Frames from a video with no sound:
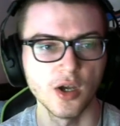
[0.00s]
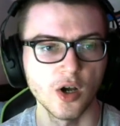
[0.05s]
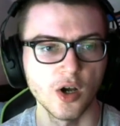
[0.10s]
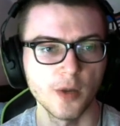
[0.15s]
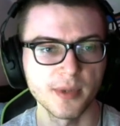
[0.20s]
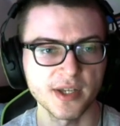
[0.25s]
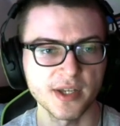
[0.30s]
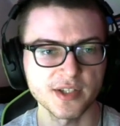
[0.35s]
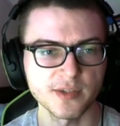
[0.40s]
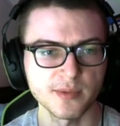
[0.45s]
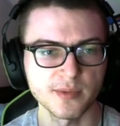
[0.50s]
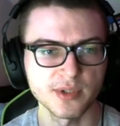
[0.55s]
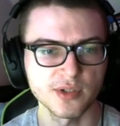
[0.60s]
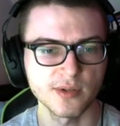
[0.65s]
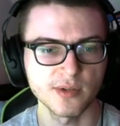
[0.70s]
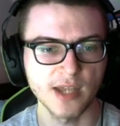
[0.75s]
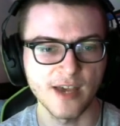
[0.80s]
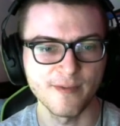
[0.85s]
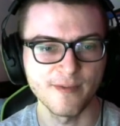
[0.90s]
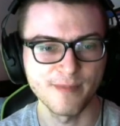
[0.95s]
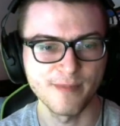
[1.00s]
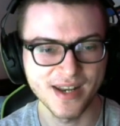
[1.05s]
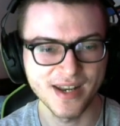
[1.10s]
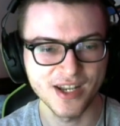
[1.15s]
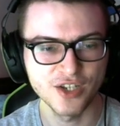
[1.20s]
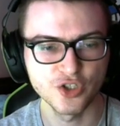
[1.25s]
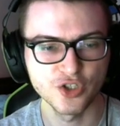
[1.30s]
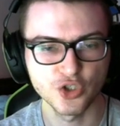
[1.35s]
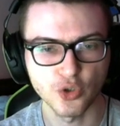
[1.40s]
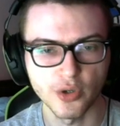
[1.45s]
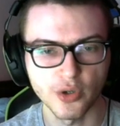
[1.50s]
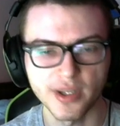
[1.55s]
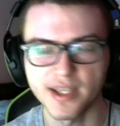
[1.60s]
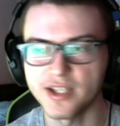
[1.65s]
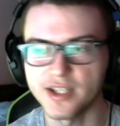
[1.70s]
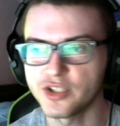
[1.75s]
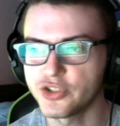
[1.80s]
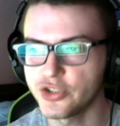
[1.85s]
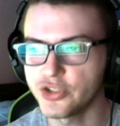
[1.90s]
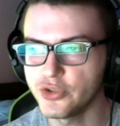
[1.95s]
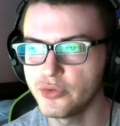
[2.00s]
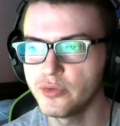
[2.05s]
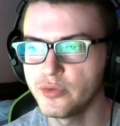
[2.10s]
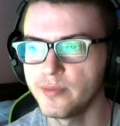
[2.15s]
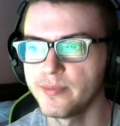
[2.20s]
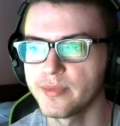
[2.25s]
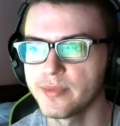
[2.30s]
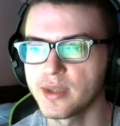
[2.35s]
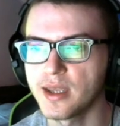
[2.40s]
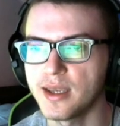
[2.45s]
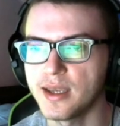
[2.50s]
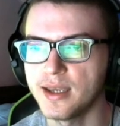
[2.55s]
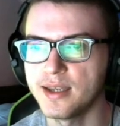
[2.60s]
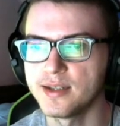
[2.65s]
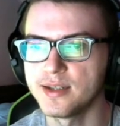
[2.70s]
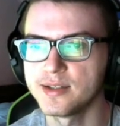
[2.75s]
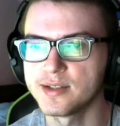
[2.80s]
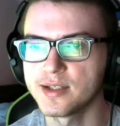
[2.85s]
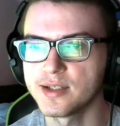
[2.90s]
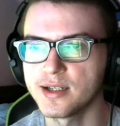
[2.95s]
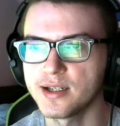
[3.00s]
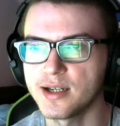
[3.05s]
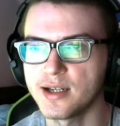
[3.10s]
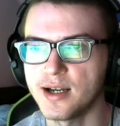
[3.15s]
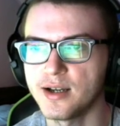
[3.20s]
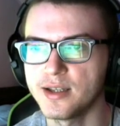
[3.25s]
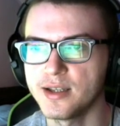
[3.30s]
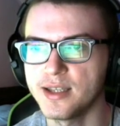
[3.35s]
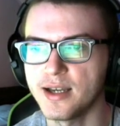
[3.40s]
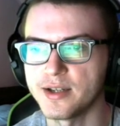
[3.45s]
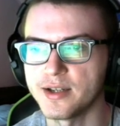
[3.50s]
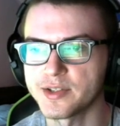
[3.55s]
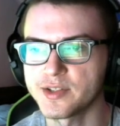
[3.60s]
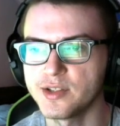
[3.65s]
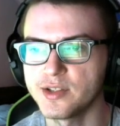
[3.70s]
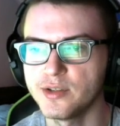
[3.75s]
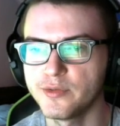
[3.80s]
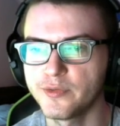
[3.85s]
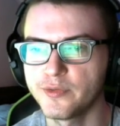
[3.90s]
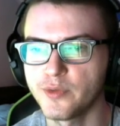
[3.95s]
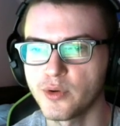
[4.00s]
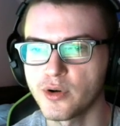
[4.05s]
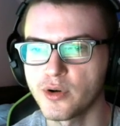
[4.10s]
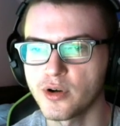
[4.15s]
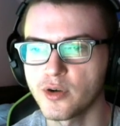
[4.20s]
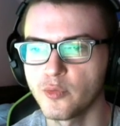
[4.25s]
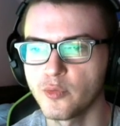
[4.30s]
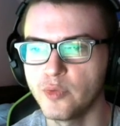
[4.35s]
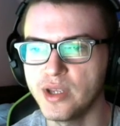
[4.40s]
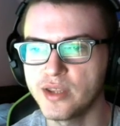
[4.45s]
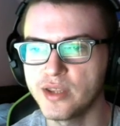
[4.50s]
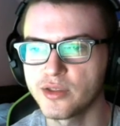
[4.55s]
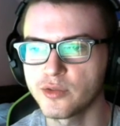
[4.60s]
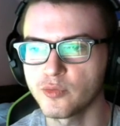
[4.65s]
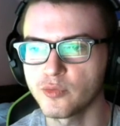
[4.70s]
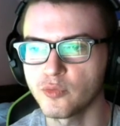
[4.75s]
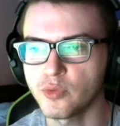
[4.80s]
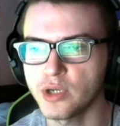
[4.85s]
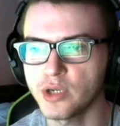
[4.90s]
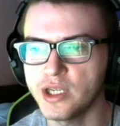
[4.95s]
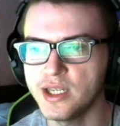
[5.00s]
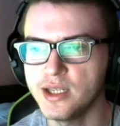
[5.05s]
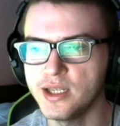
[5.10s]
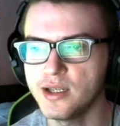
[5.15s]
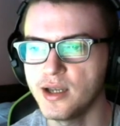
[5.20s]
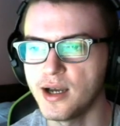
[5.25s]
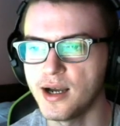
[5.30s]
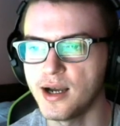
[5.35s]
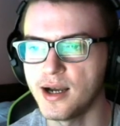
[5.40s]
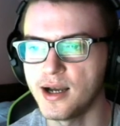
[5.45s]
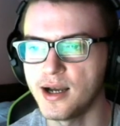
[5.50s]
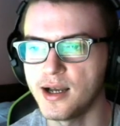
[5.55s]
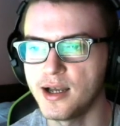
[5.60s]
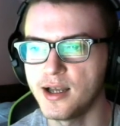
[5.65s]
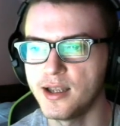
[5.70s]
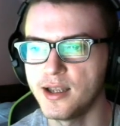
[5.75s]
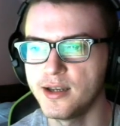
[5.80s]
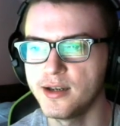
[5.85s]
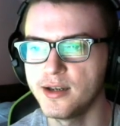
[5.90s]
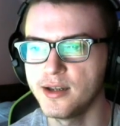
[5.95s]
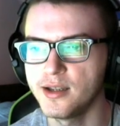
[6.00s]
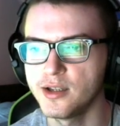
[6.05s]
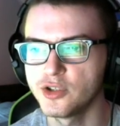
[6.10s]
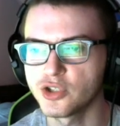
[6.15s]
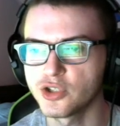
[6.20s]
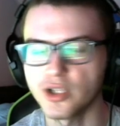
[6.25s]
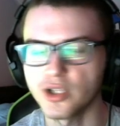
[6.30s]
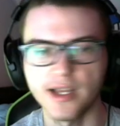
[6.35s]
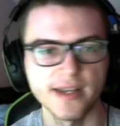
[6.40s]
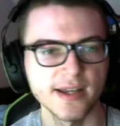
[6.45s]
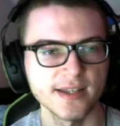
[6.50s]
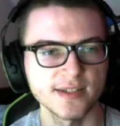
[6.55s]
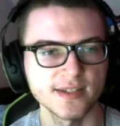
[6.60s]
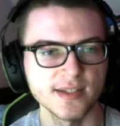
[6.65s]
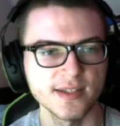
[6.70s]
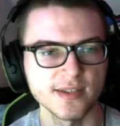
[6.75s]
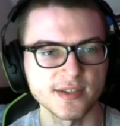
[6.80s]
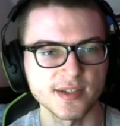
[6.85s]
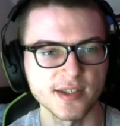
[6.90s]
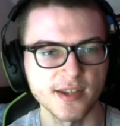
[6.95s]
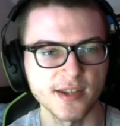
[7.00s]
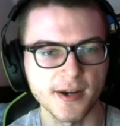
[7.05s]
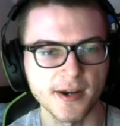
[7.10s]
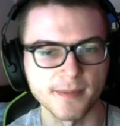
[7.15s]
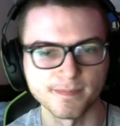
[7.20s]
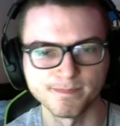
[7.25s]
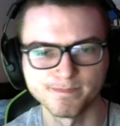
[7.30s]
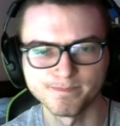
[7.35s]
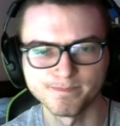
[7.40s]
Hope you guys have been enjoying it too. And yeah, I'll see you for week 3 on July 19th. See you there.